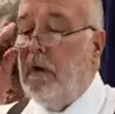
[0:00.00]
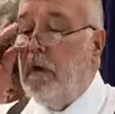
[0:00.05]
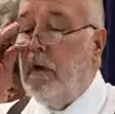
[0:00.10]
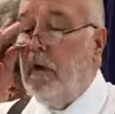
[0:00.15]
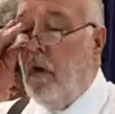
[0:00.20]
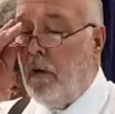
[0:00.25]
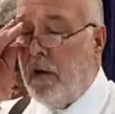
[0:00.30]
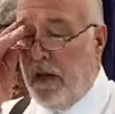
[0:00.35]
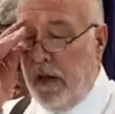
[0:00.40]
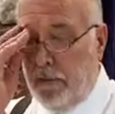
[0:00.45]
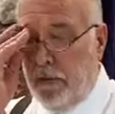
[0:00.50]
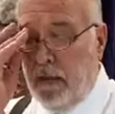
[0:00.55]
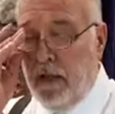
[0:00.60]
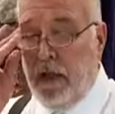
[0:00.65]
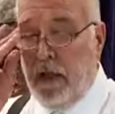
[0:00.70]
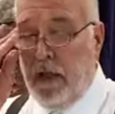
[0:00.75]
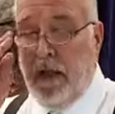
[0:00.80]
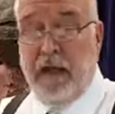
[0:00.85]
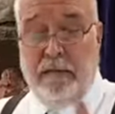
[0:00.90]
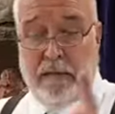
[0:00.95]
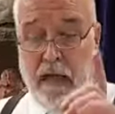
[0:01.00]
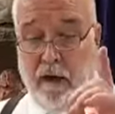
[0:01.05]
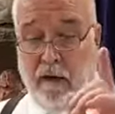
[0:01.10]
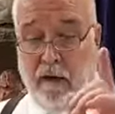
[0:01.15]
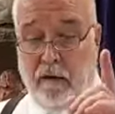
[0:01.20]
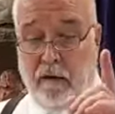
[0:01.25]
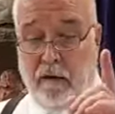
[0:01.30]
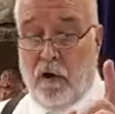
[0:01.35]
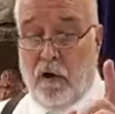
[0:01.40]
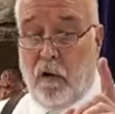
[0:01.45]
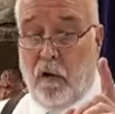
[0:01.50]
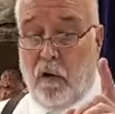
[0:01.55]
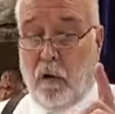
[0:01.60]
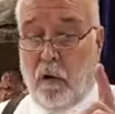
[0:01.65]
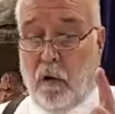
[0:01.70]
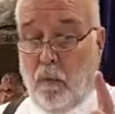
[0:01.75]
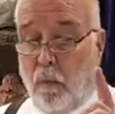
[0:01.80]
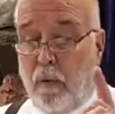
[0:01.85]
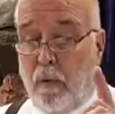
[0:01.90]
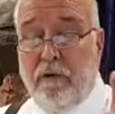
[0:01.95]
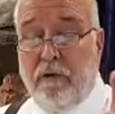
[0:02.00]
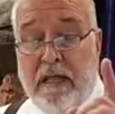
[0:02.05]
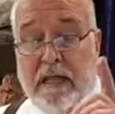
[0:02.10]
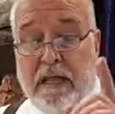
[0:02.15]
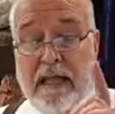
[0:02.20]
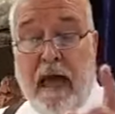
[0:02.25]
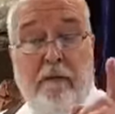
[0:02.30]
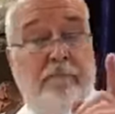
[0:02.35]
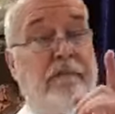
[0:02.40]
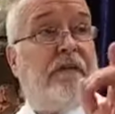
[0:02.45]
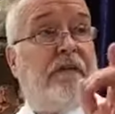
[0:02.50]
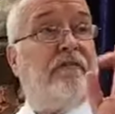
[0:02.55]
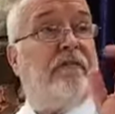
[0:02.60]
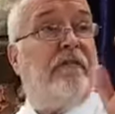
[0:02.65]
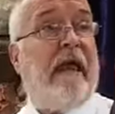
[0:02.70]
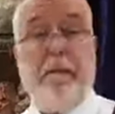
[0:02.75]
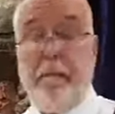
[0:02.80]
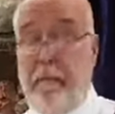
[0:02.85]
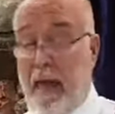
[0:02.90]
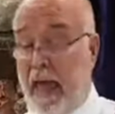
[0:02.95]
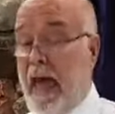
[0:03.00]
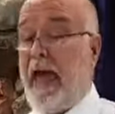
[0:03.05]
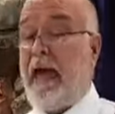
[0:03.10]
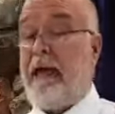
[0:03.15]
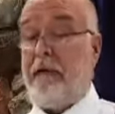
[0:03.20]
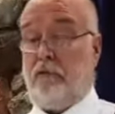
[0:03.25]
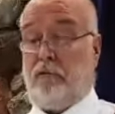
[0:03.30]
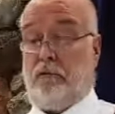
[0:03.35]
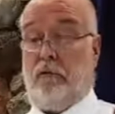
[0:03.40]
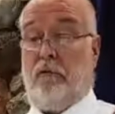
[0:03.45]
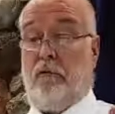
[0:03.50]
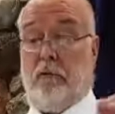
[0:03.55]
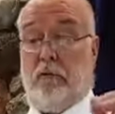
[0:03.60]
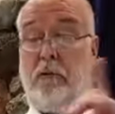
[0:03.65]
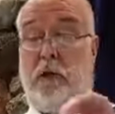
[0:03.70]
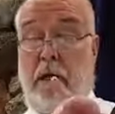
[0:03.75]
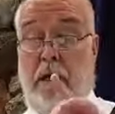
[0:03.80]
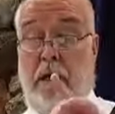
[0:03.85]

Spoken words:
Okay. Now, we have to have the same attitude